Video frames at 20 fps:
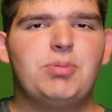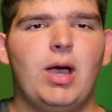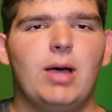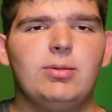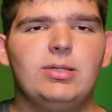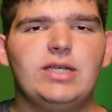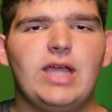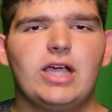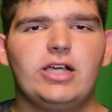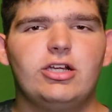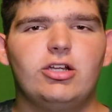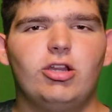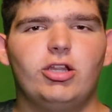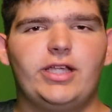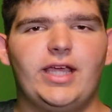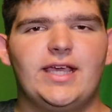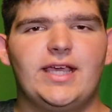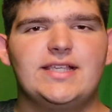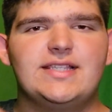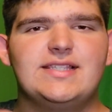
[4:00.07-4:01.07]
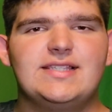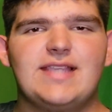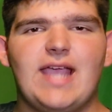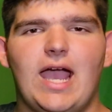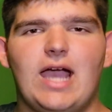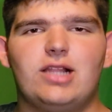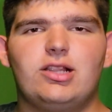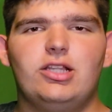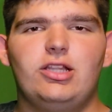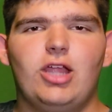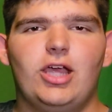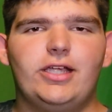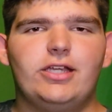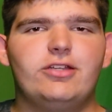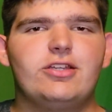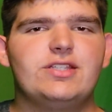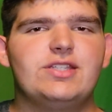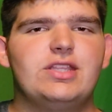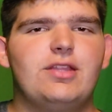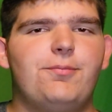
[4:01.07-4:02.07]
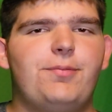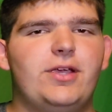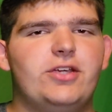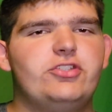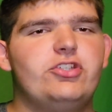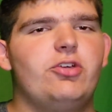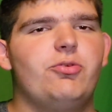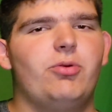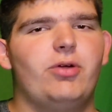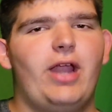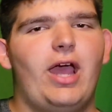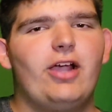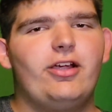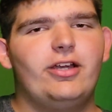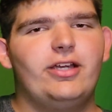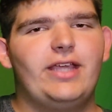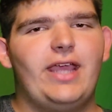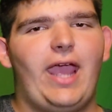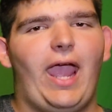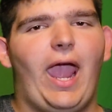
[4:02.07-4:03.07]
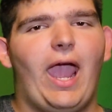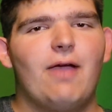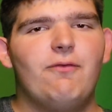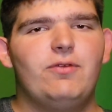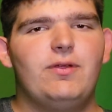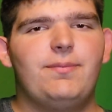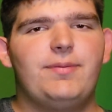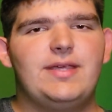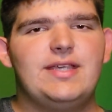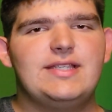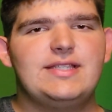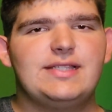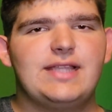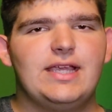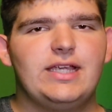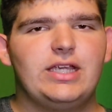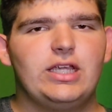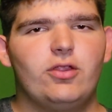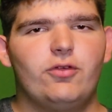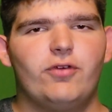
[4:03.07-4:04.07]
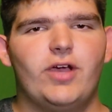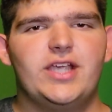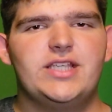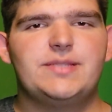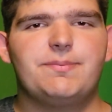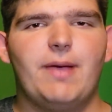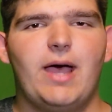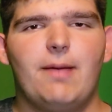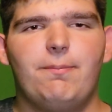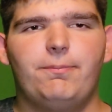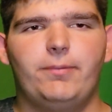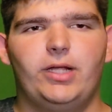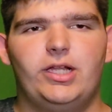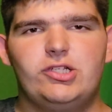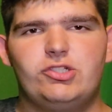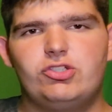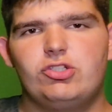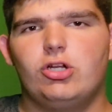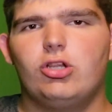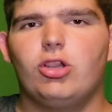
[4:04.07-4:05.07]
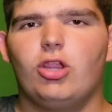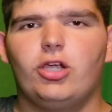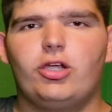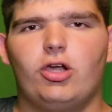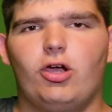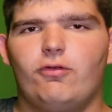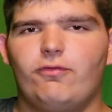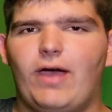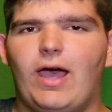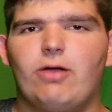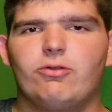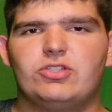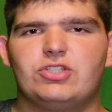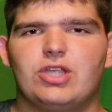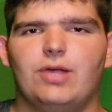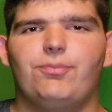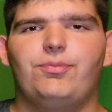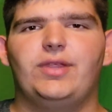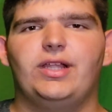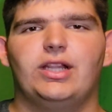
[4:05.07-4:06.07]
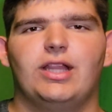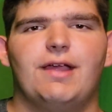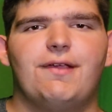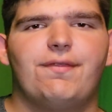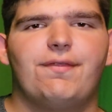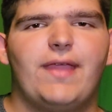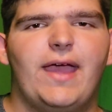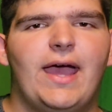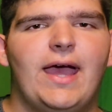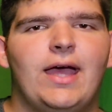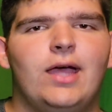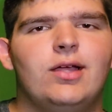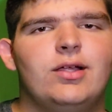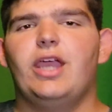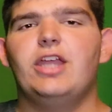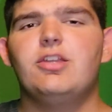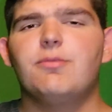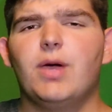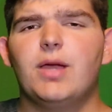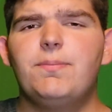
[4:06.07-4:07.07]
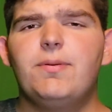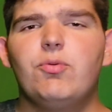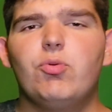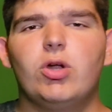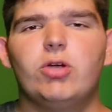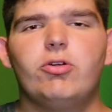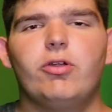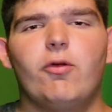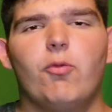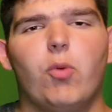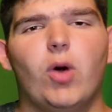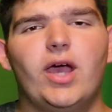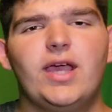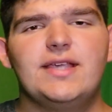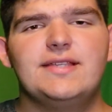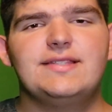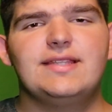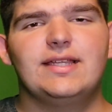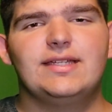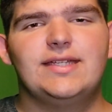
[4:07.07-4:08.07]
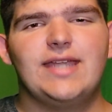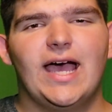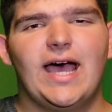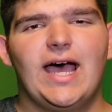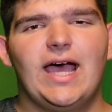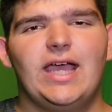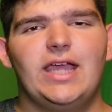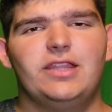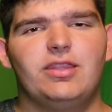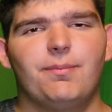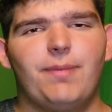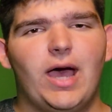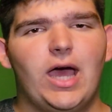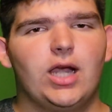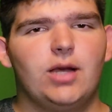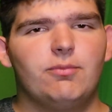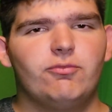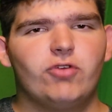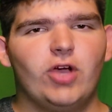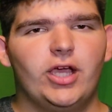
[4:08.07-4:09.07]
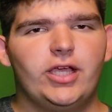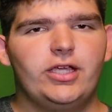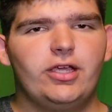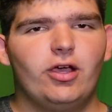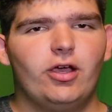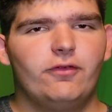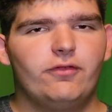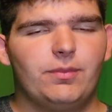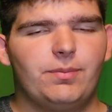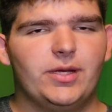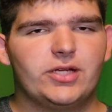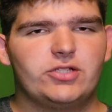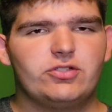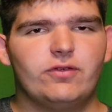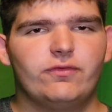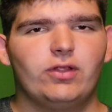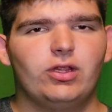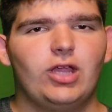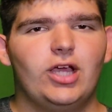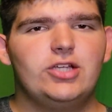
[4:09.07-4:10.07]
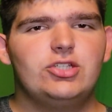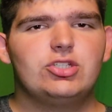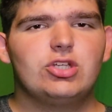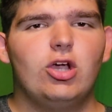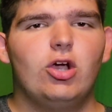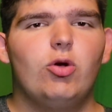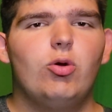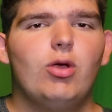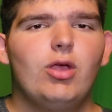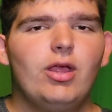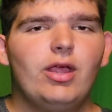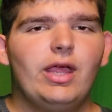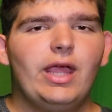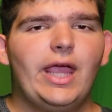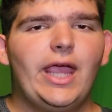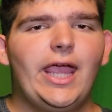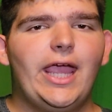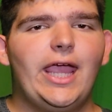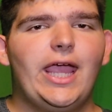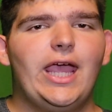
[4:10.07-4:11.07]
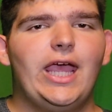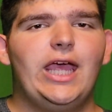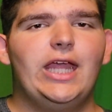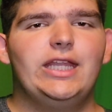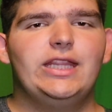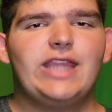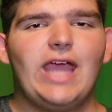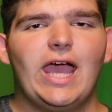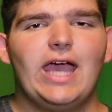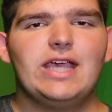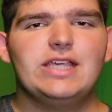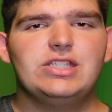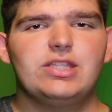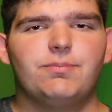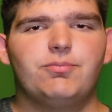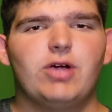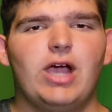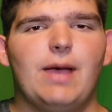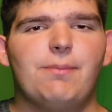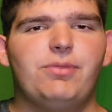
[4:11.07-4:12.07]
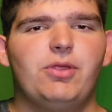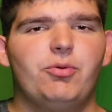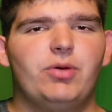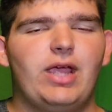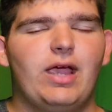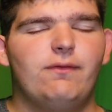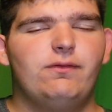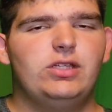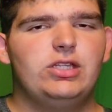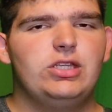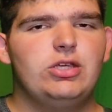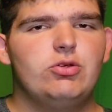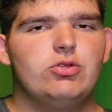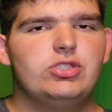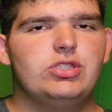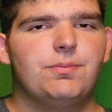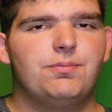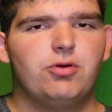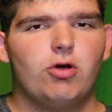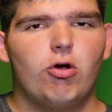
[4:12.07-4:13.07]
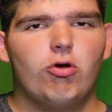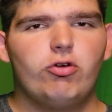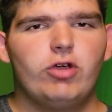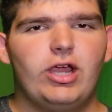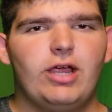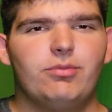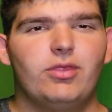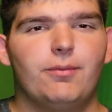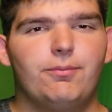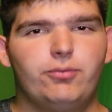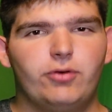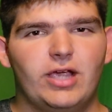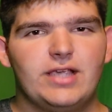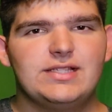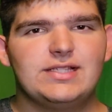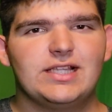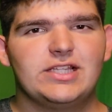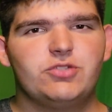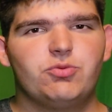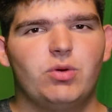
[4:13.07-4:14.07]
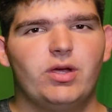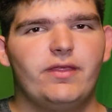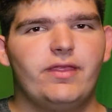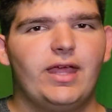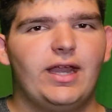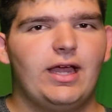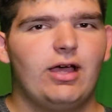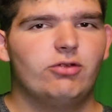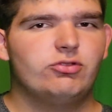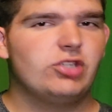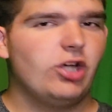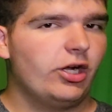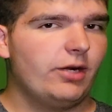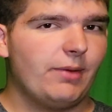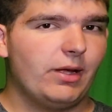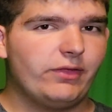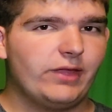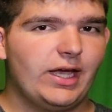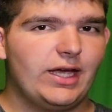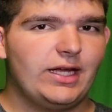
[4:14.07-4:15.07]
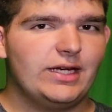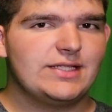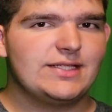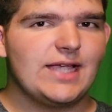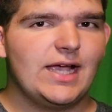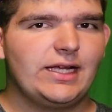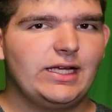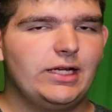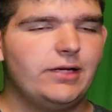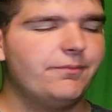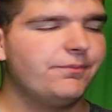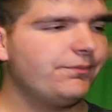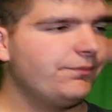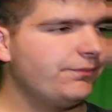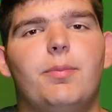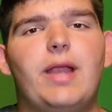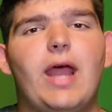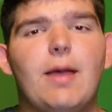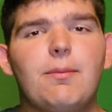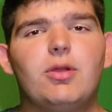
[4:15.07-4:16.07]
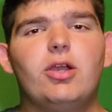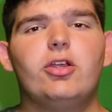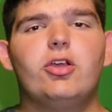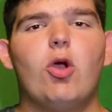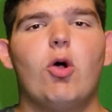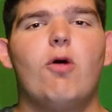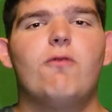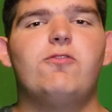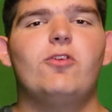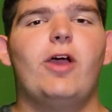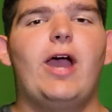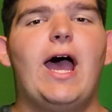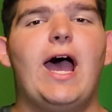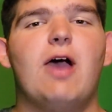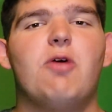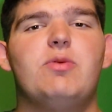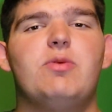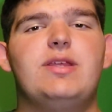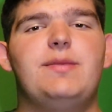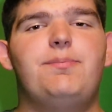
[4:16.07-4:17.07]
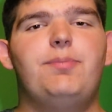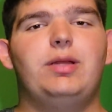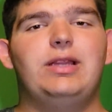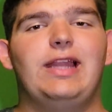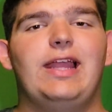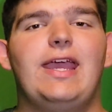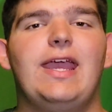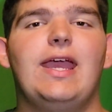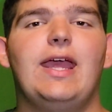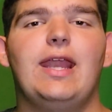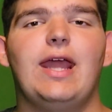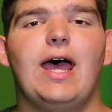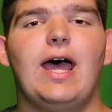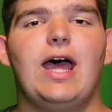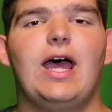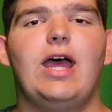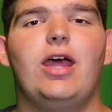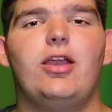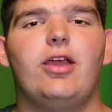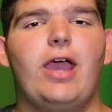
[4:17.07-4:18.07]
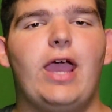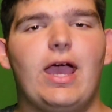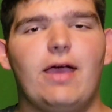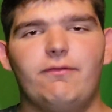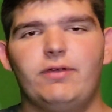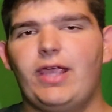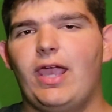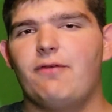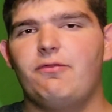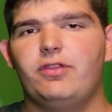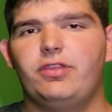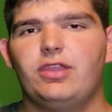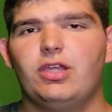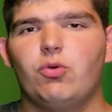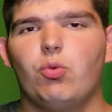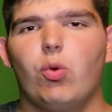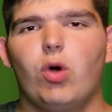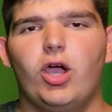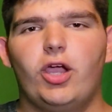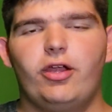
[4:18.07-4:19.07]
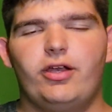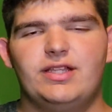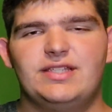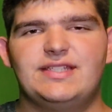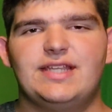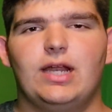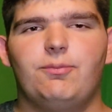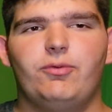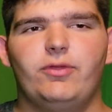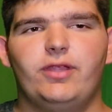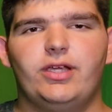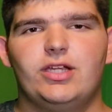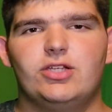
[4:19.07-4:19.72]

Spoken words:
probably not going to look exactly like it does in the picture. We're not going to get every peace stake in the right spot, but it should look around something like that. And you might be wondering, what is the dot at the bottom right of the picture of the light show? And that is the prop that we have to use to program the bracelets with, and I'll talk about that in a second. But now I'm going to go over how we plan on having everything wired and set up with the